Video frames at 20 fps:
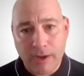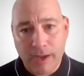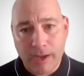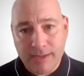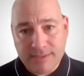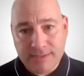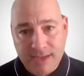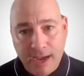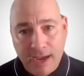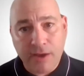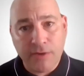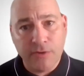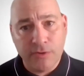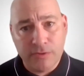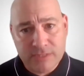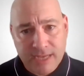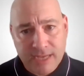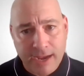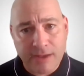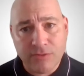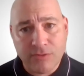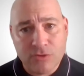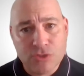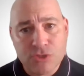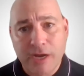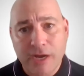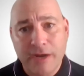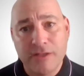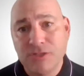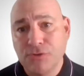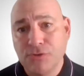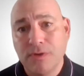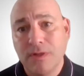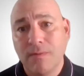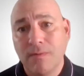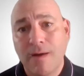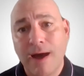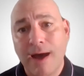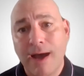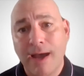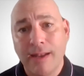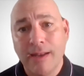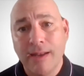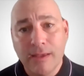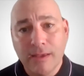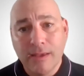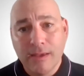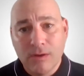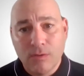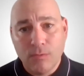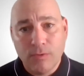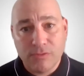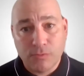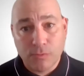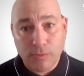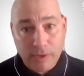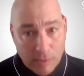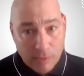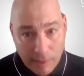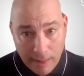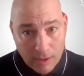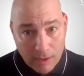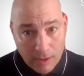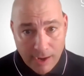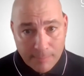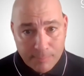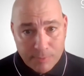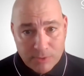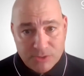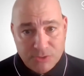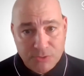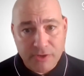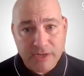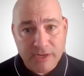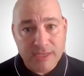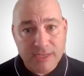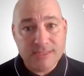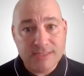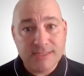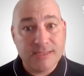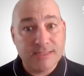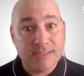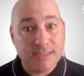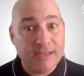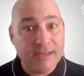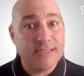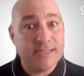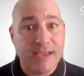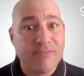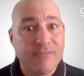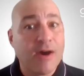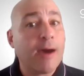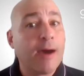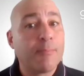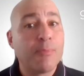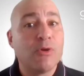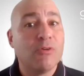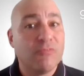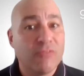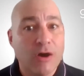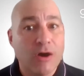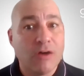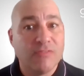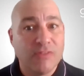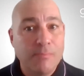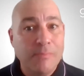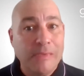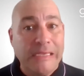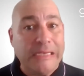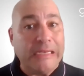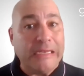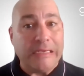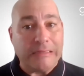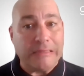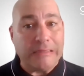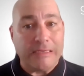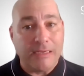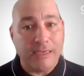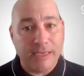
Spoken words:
and Tyler try to do a lot with Green Cloud Opportunities is get Dave Hopper involved immediately.